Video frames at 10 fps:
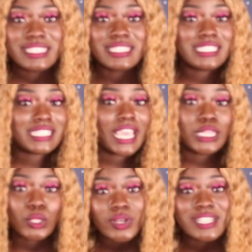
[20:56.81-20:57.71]

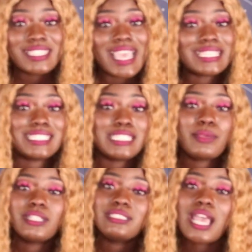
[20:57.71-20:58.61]

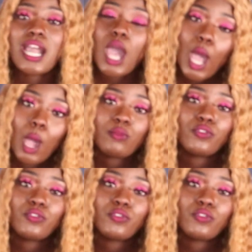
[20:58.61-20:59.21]
tashaylawrence@gmail.com